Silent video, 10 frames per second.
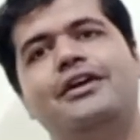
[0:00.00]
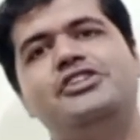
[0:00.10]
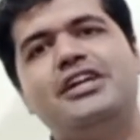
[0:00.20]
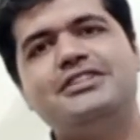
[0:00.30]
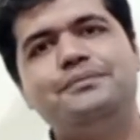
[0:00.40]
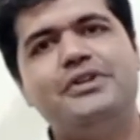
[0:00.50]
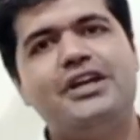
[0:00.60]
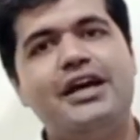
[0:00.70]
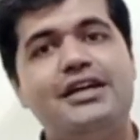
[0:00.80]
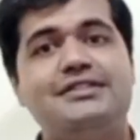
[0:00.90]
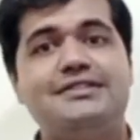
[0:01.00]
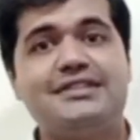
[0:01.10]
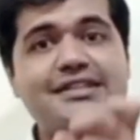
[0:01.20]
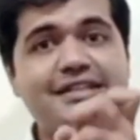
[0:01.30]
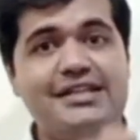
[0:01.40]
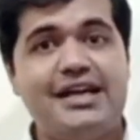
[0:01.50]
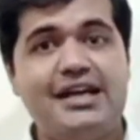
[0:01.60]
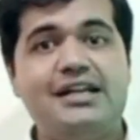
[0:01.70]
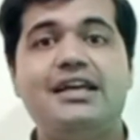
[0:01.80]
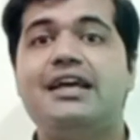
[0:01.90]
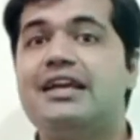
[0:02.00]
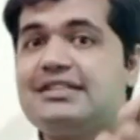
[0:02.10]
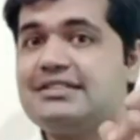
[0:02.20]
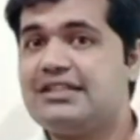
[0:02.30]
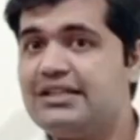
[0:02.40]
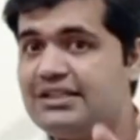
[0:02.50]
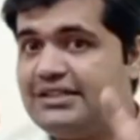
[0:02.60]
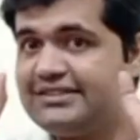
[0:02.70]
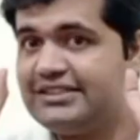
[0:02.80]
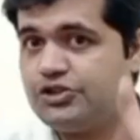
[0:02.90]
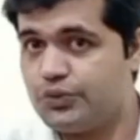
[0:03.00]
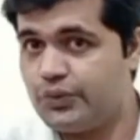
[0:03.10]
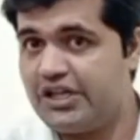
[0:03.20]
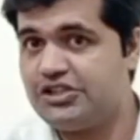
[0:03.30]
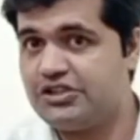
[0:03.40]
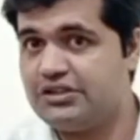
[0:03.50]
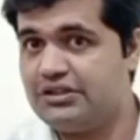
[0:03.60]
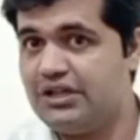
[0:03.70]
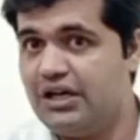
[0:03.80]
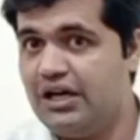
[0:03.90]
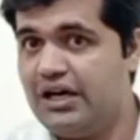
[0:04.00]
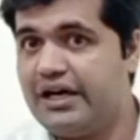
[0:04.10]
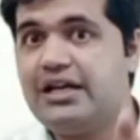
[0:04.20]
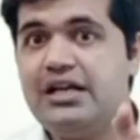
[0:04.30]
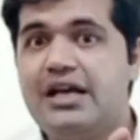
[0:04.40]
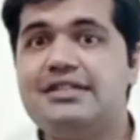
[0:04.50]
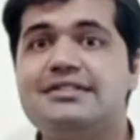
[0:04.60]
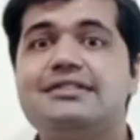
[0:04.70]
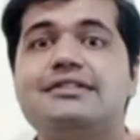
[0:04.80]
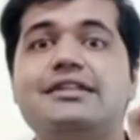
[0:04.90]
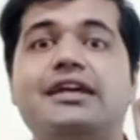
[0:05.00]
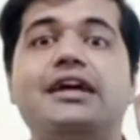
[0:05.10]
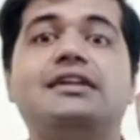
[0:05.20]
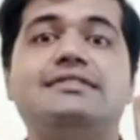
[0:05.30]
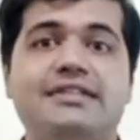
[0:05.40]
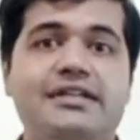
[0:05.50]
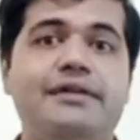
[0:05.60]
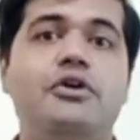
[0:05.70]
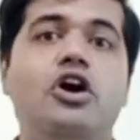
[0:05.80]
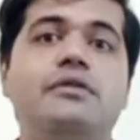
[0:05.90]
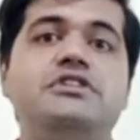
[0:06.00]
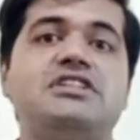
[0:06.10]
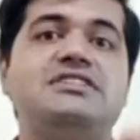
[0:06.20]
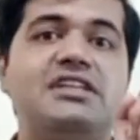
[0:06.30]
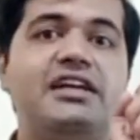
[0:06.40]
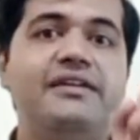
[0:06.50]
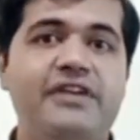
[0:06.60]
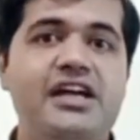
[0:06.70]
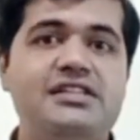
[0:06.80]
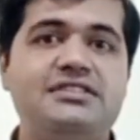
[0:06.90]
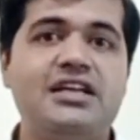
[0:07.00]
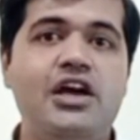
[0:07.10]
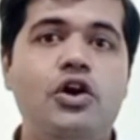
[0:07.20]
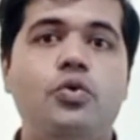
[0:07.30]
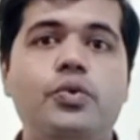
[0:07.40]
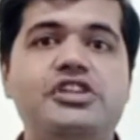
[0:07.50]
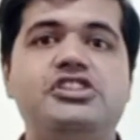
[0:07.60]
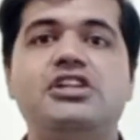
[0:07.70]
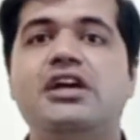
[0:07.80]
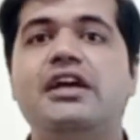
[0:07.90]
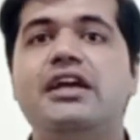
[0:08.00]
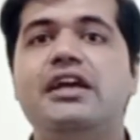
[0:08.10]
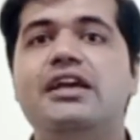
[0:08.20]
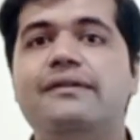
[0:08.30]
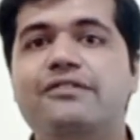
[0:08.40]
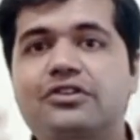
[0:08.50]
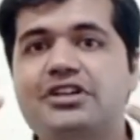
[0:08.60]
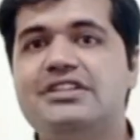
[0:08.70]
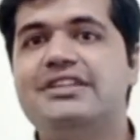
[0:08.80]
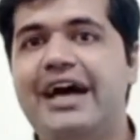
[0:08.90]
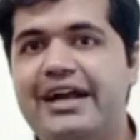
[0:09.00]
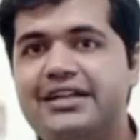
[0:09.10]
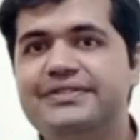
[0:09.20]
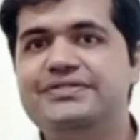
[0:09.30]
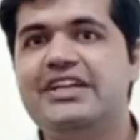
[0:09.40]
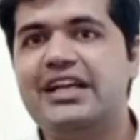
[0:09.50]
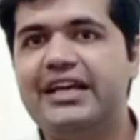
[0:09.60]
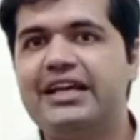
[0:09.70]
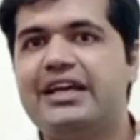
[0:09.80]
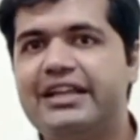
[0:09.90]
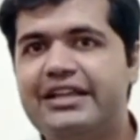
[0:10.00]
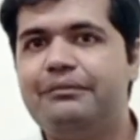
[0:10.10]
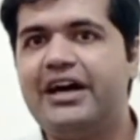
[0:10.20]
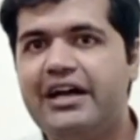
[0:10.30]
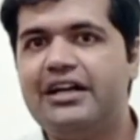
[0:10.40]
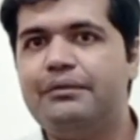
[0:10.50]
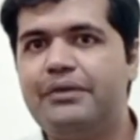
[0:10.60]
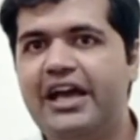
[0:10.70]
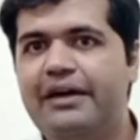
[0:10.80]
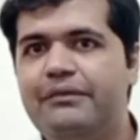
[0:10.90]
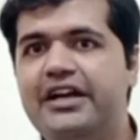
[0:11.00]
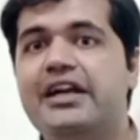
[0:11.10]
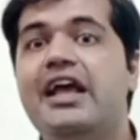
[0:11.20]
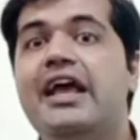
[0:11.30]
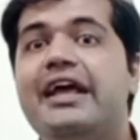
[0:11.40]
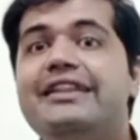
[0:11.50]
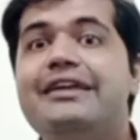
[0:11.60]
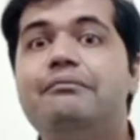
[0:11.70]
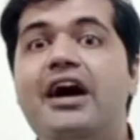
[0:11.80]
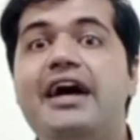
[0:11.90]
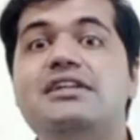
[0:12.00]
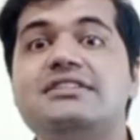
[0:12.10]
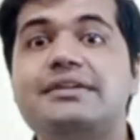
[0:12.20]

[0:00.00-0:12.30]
Shakespeare has to create an external situation, or he has to create a set of objects or events which evoke that feeling in the mind of Hamlet, in the minds